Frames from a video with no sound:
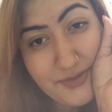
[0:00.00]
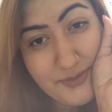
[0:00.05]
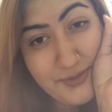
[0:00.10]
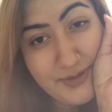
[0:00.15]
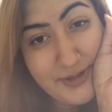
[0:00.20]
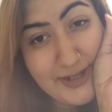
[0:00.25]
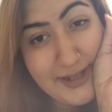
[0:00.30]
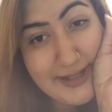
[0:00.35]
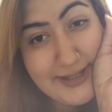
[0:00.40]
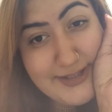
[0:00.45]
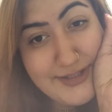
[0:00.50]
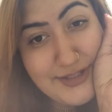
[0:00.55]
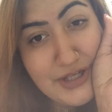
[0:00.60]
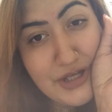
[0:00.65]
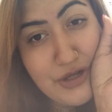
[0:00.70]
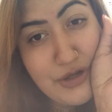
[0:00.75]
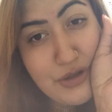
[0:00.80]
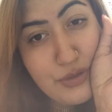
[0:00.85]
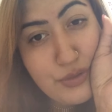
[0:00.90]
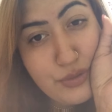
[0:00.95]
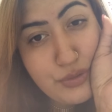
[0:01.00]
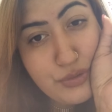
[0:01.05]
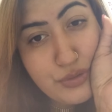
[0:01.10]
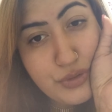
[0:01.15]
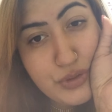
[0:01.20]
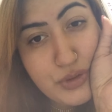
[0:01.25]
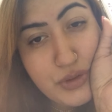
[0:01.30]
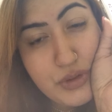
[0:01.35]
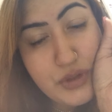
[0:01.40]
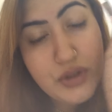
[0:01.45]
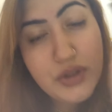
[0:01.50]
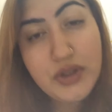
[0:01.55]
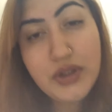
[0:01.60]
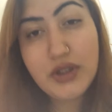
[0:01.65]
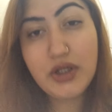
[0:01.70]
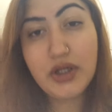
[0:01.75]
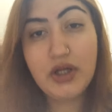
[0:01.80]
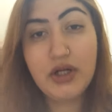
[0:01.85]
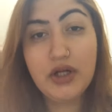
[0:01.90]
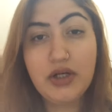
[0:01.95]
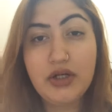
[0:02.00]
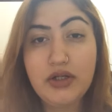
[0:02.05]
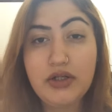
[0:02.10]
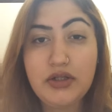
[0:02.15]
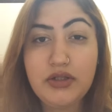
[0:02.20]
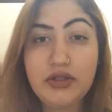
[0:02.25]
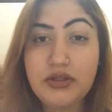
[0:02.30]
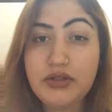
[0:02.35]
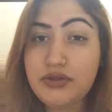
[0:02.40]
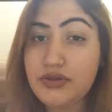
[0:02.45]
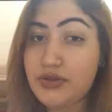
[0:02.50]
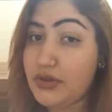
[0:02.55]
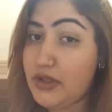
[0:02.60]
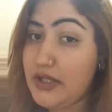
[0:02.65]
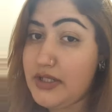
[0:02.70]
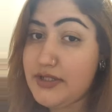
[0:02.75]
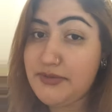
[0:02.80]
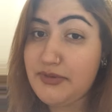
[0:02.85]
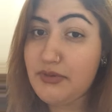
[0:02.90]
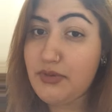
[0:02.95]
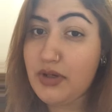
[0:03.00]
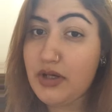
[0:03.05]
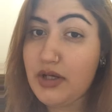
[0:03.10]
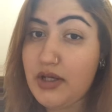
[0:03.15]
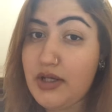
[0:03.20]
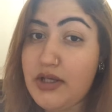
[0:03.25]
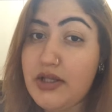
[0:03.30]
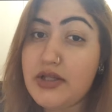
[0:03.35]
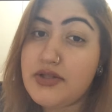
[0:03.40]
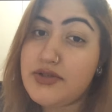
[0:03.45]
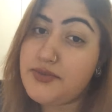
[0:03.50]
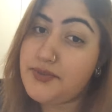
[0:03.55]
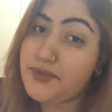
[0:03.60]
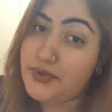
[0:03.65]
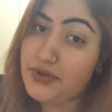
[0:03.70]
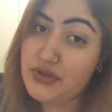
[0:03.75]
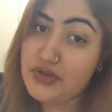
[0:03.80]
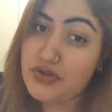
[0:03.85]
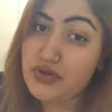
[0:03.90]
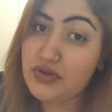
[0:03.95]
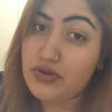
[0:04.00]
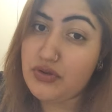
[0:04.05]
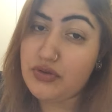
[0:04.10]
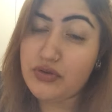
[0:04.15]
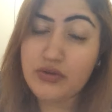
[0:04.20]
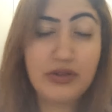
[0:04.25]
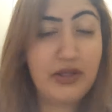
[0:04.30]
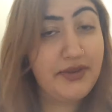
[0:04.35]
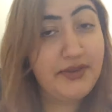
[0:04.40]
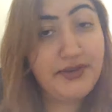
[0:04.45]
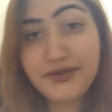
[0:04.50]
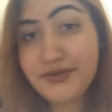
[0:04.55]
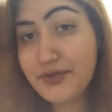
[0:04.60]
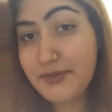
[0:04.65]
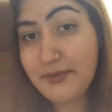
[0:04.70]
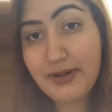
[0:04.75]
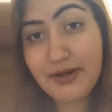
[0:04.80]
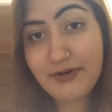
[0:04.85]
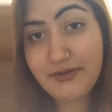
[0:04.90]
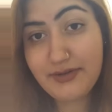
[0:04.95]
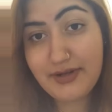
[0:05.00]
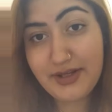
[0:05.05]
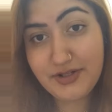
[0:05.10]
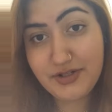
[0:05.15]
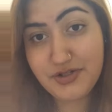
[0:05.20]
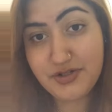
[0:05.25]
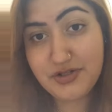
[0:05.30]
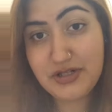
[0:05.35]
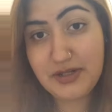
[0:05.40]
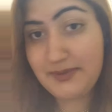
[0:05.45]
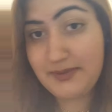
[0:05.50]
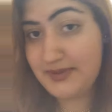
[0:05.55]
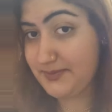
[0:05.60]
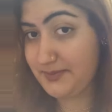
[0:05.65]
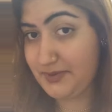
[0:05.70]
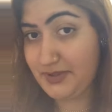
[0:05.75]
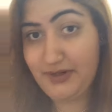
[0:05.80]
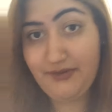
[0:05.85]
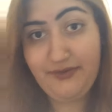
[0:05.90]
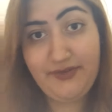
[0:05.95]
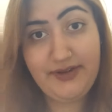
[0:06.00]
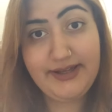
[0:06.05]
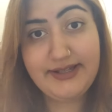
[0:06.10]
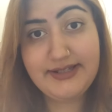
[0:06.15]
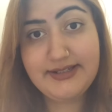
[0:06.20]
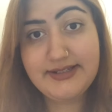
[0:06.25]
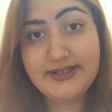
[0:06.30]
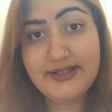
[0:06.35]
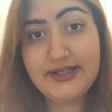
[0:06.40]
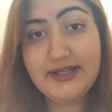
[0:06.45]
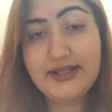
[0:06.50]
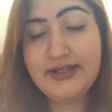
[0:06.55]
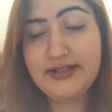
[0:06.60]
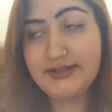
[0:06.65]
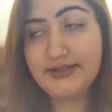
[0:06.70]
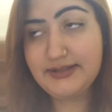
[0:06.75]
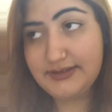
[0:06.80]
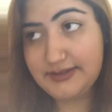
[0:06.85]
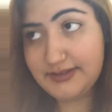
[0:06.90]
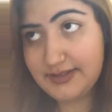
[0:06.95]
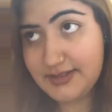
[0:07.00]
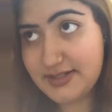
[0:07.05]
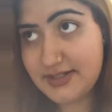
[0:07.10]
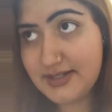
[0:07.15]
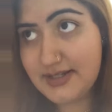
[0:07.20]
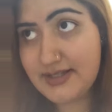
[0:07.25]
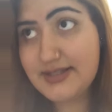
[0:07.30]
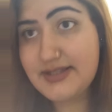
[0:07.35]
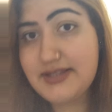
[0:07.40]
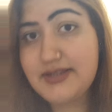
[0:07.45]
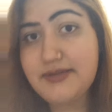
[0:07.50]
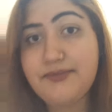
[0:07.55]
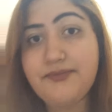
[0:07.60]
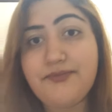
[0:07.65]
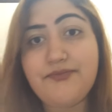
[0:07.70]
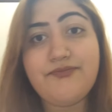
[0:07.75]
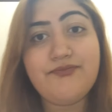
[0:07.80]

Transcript: three days ago uh, don't ask me why it's personal nothing to do with my relationship it's perfect just